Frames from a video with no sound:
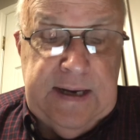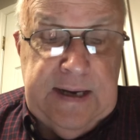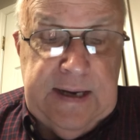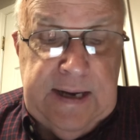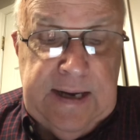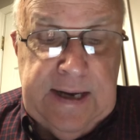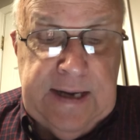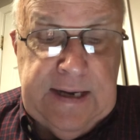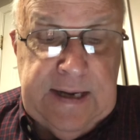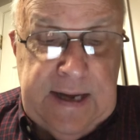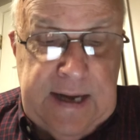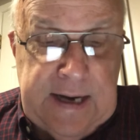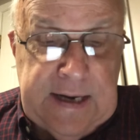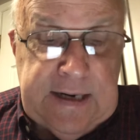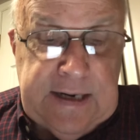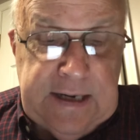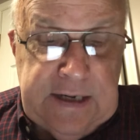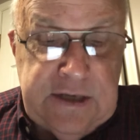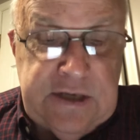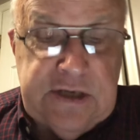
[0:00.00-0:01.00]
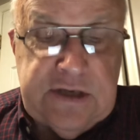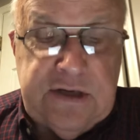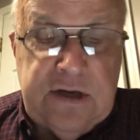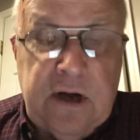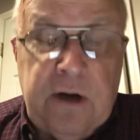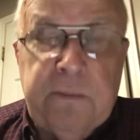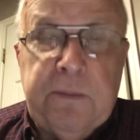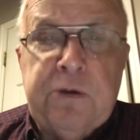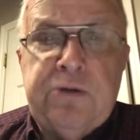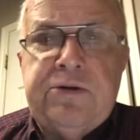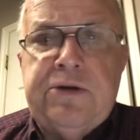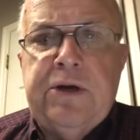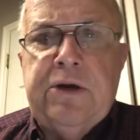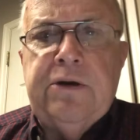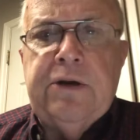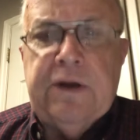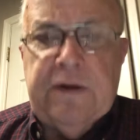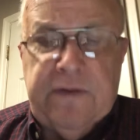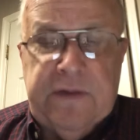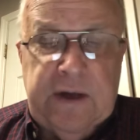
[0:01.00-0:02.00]
I can just almost hear
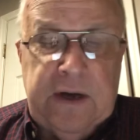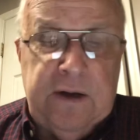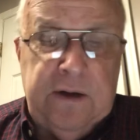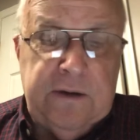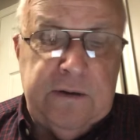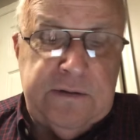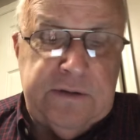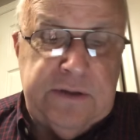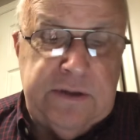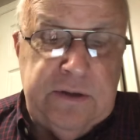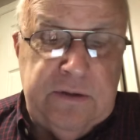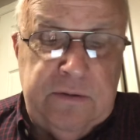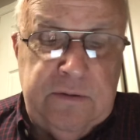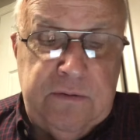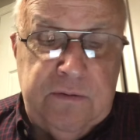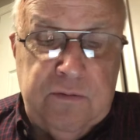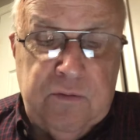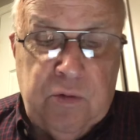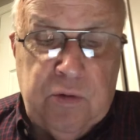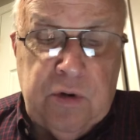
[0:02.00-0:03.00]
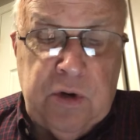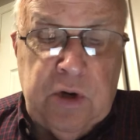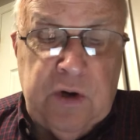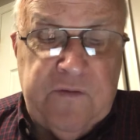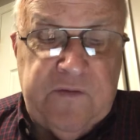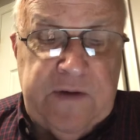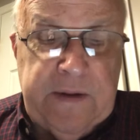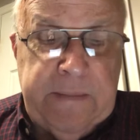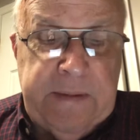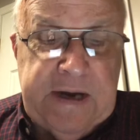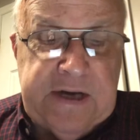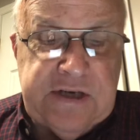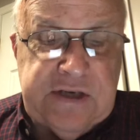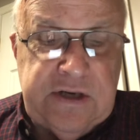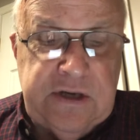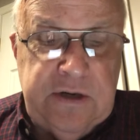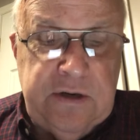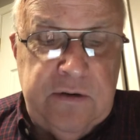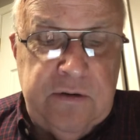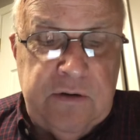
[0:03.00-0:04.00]
your thoughts. You want to know if I'm
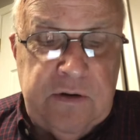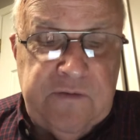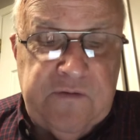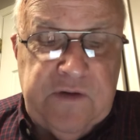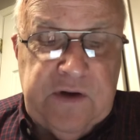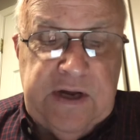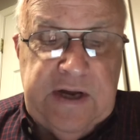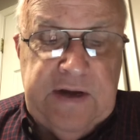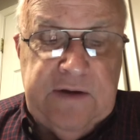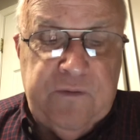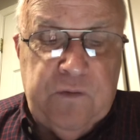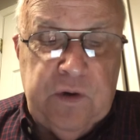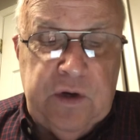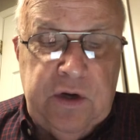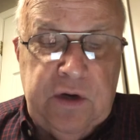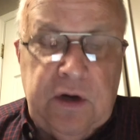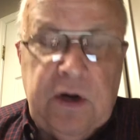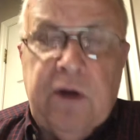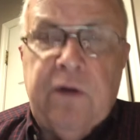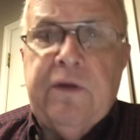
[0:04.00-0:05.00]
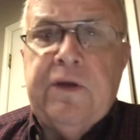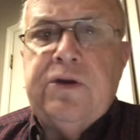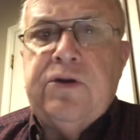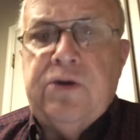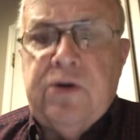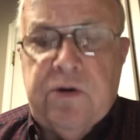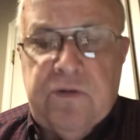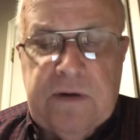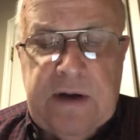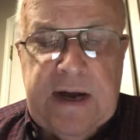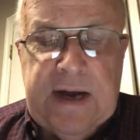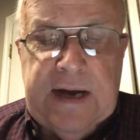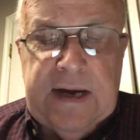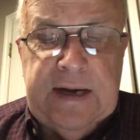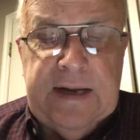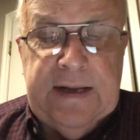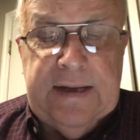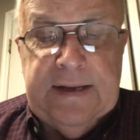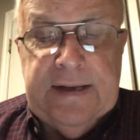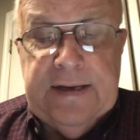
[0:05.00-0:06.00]
asking you to forgive when you know that you're right.
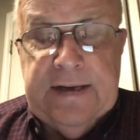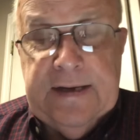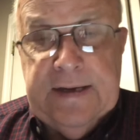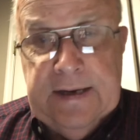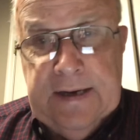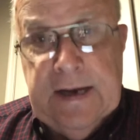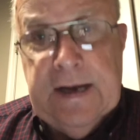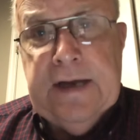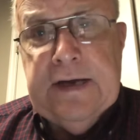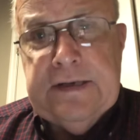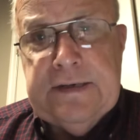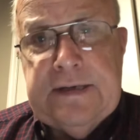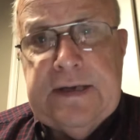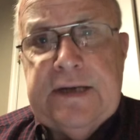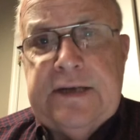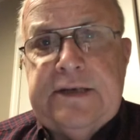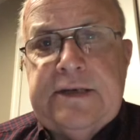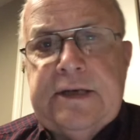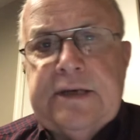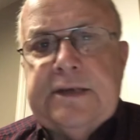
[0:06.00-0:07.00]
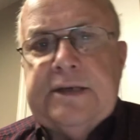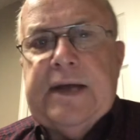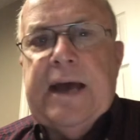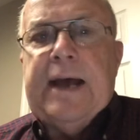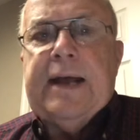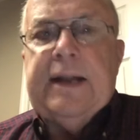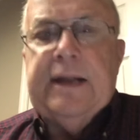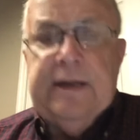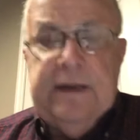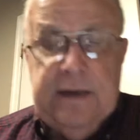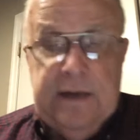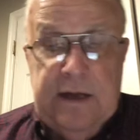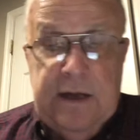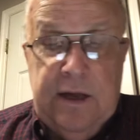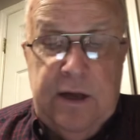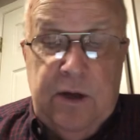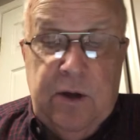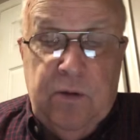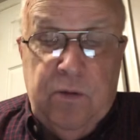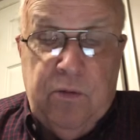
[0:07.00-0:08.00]
Yes, that's exactly
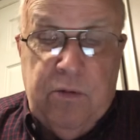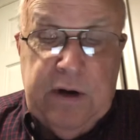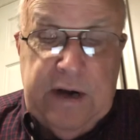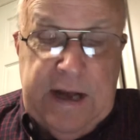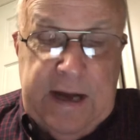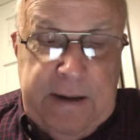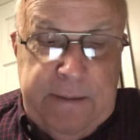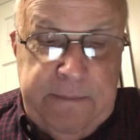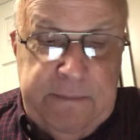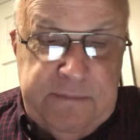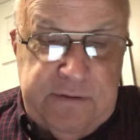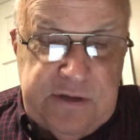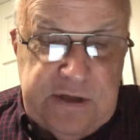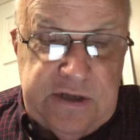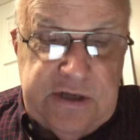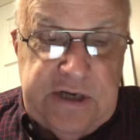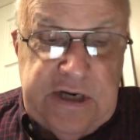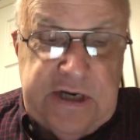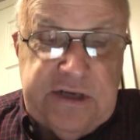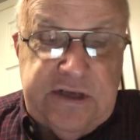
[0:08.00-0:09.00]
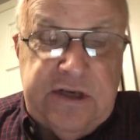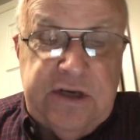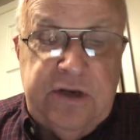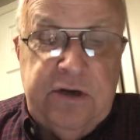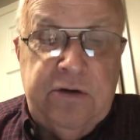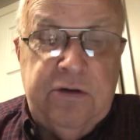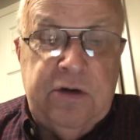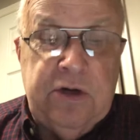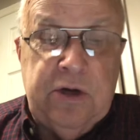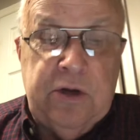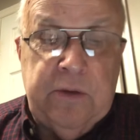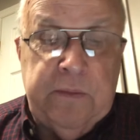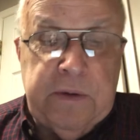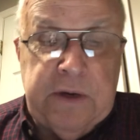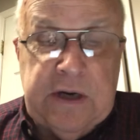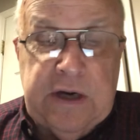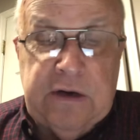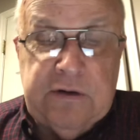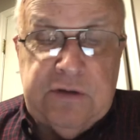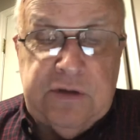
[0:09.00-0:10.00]
what I'm suggesting you do,
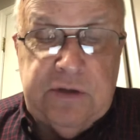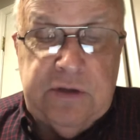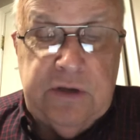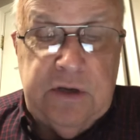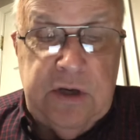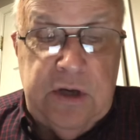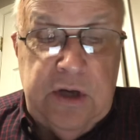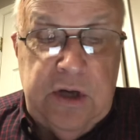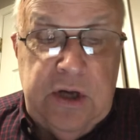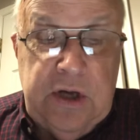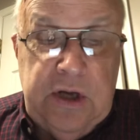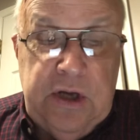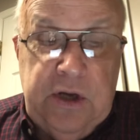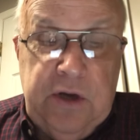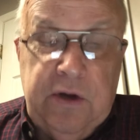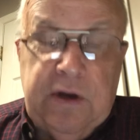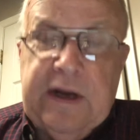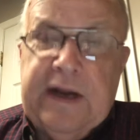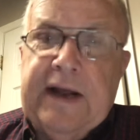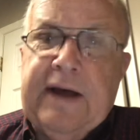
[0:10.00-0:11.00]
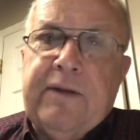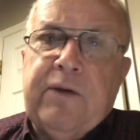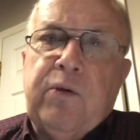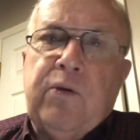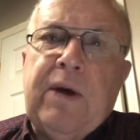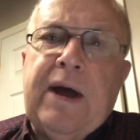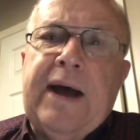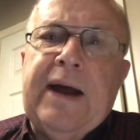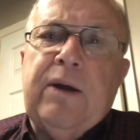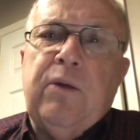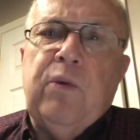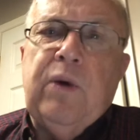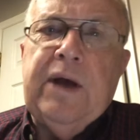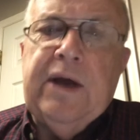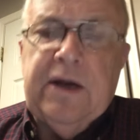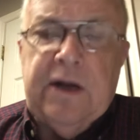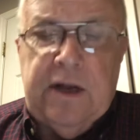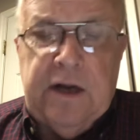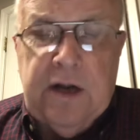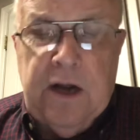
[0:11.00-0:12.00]
because you can have the right of way in an